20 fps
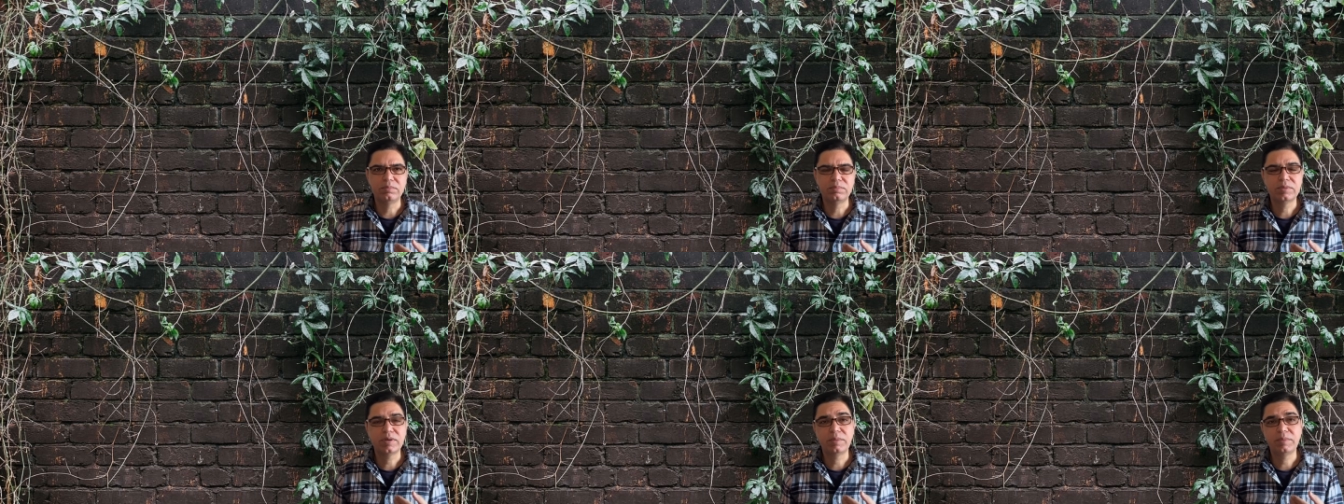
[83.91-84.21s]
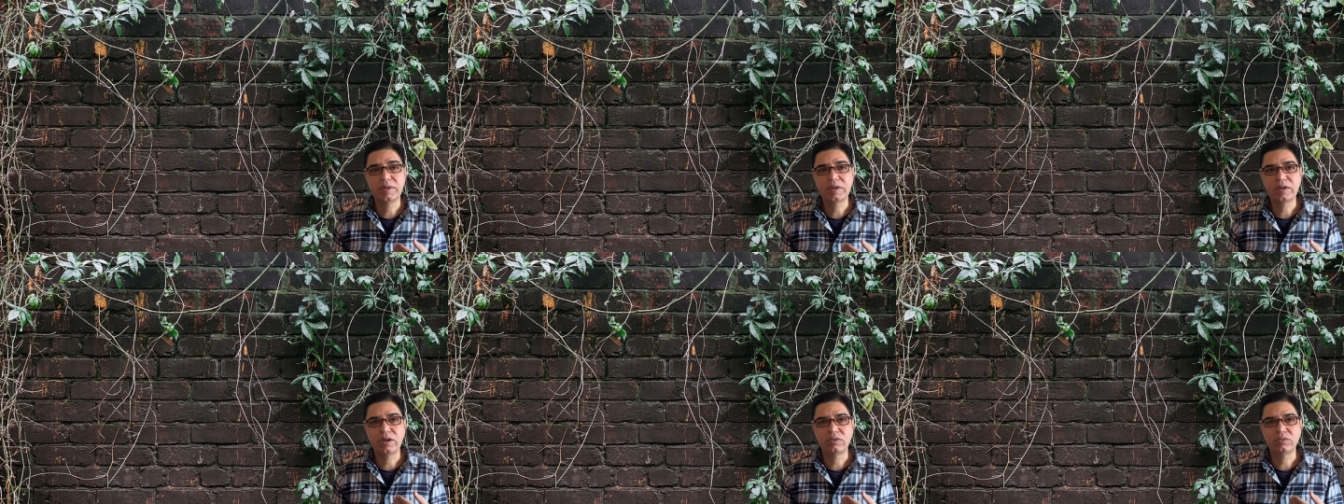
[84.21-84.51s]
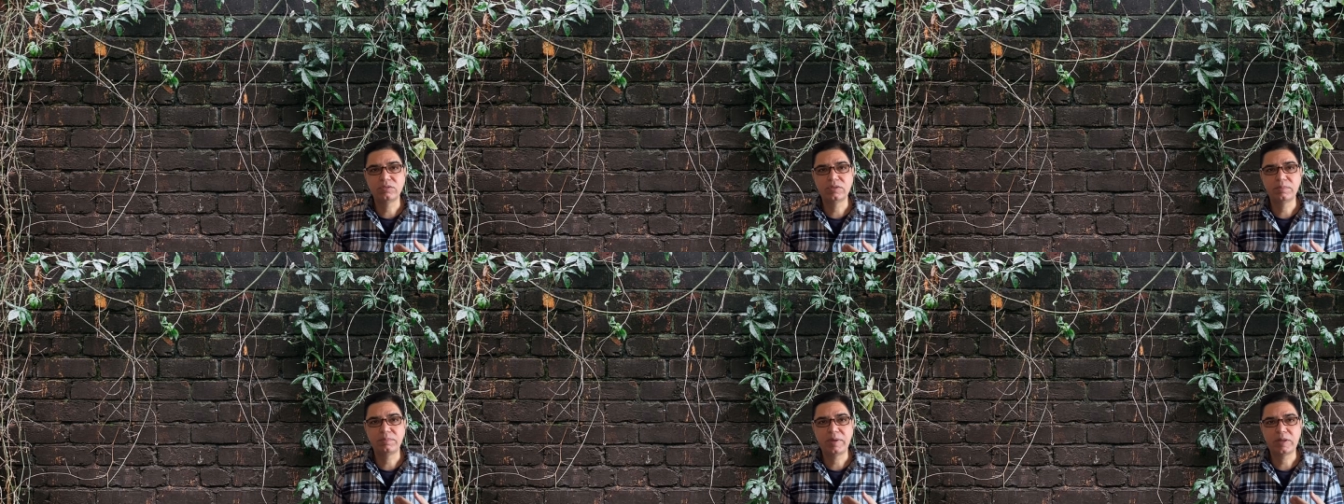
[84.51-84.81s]
coming down
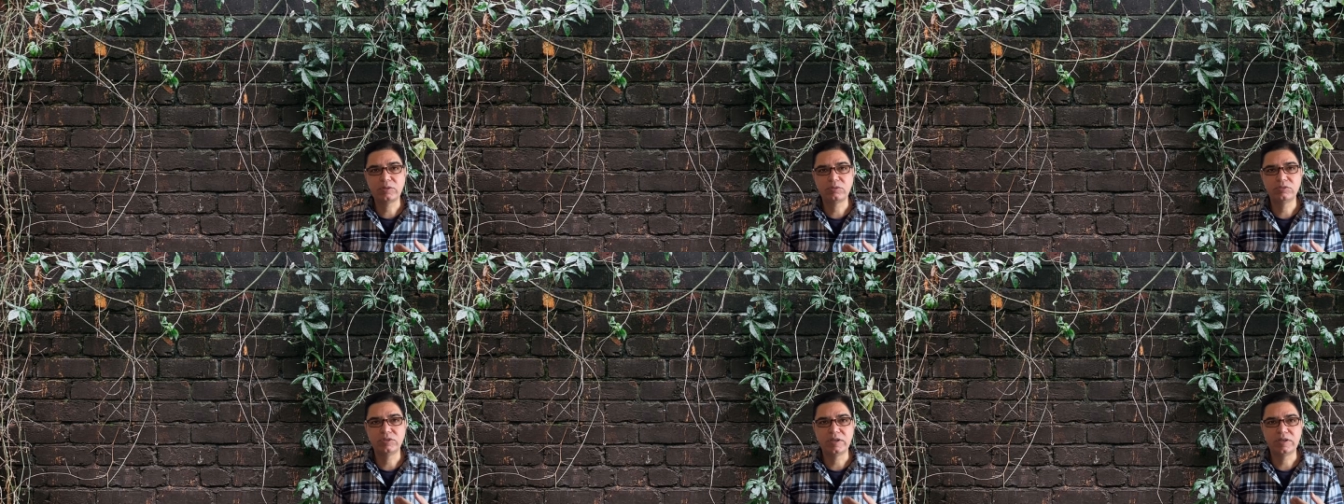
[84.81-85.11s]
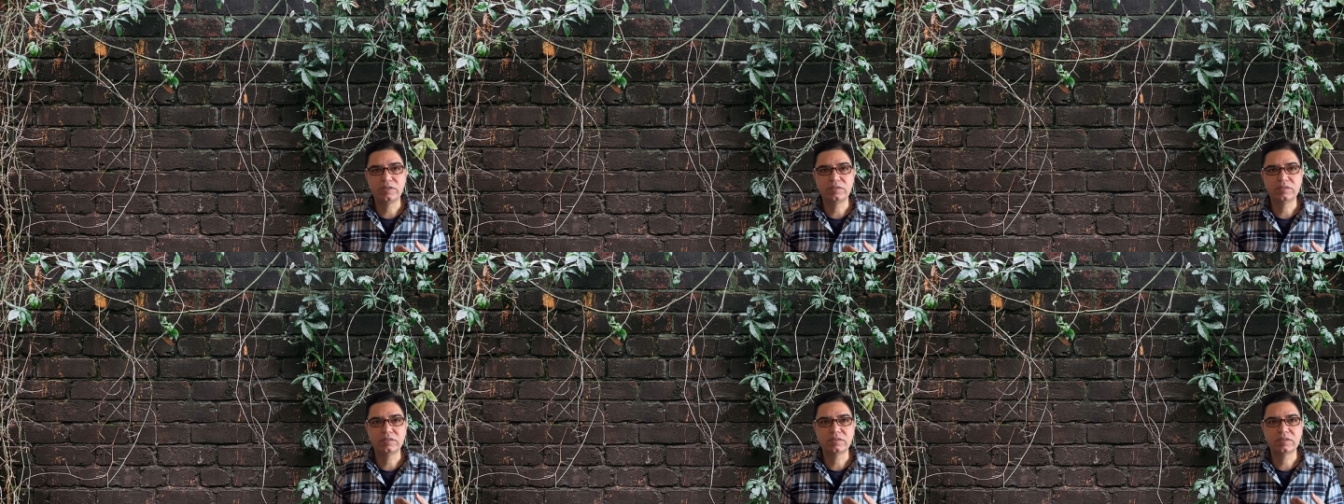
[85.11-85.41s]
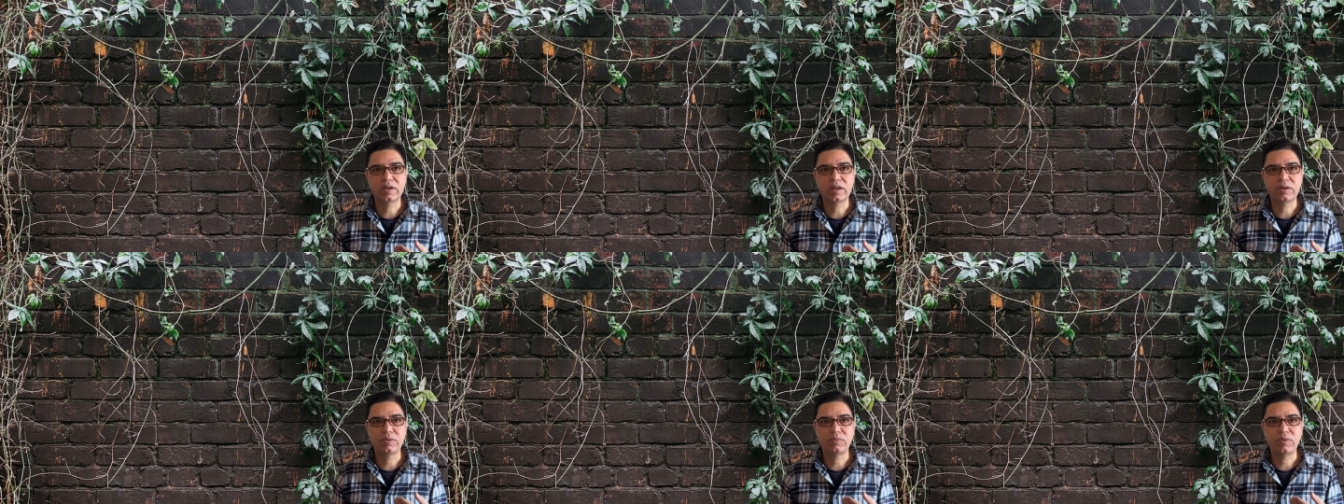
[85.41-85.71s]
to the pathogenesis,
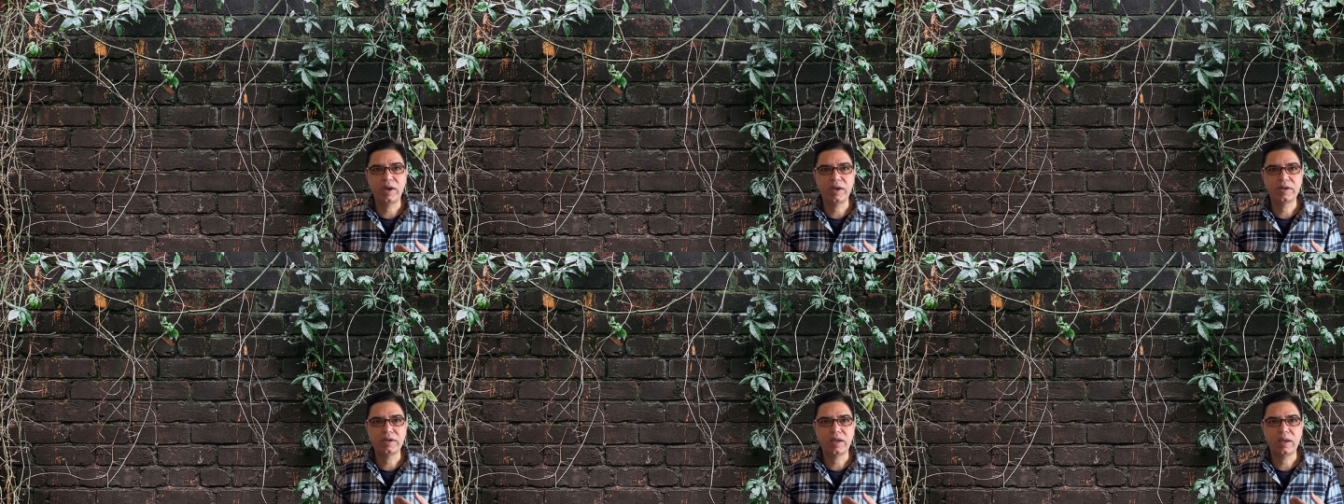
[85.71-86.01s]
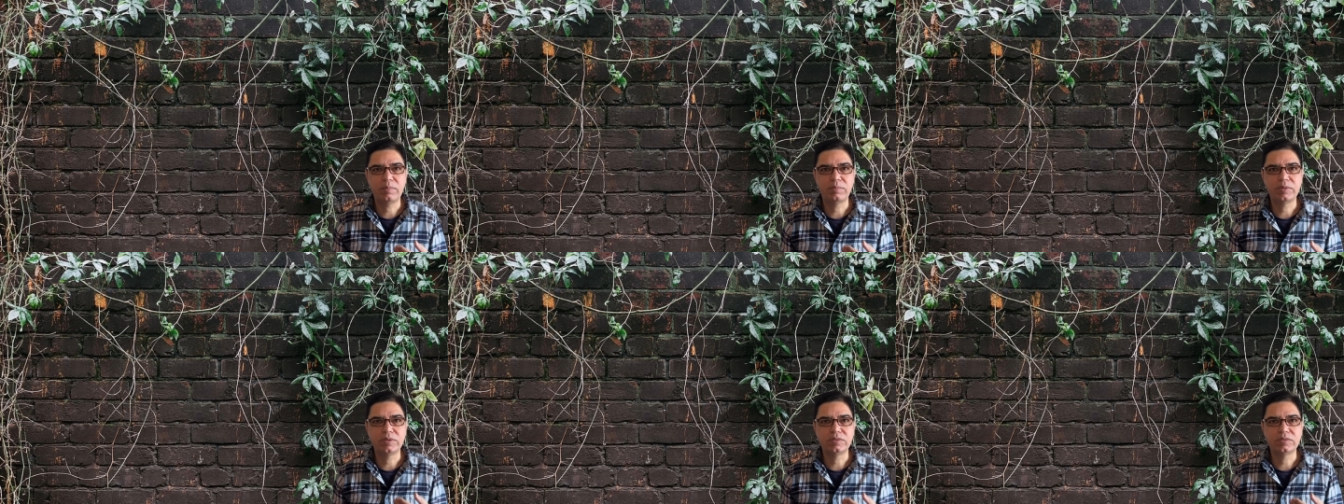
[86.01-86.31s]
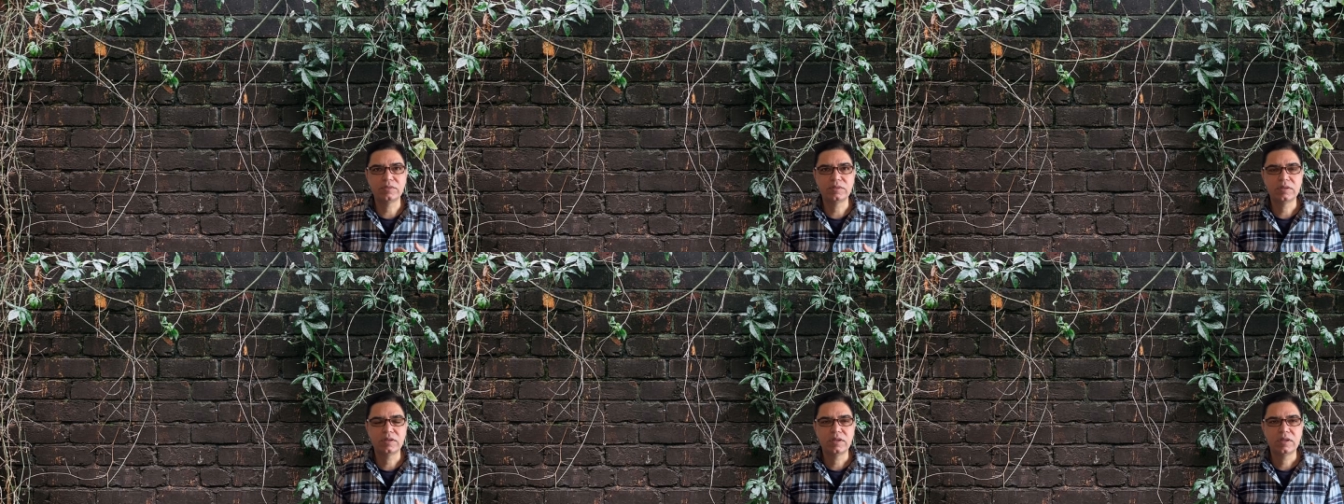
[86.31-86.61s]
like why it
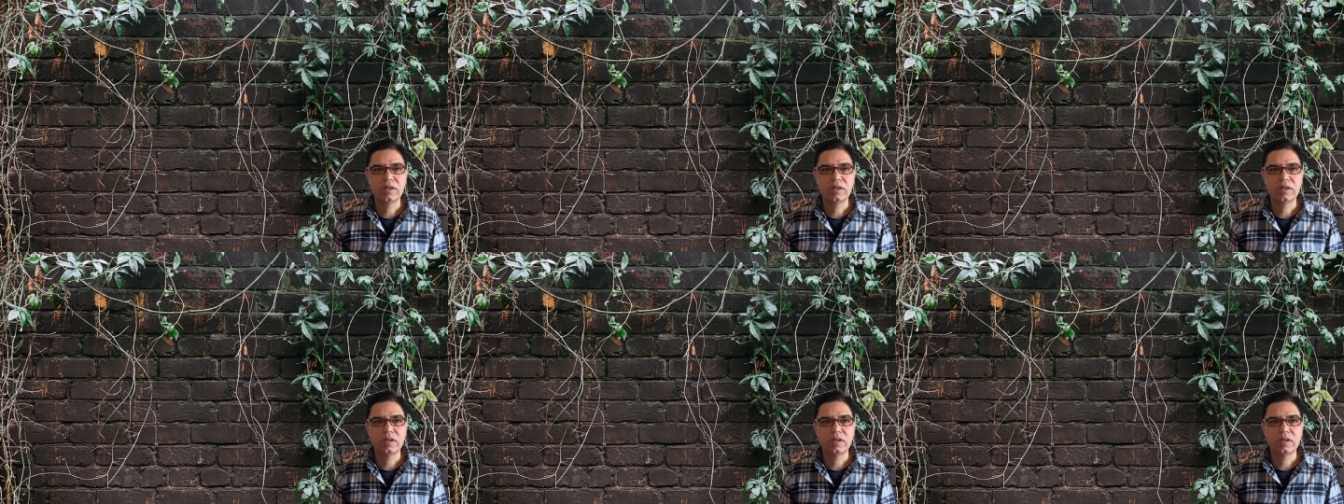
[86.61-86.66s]
happens.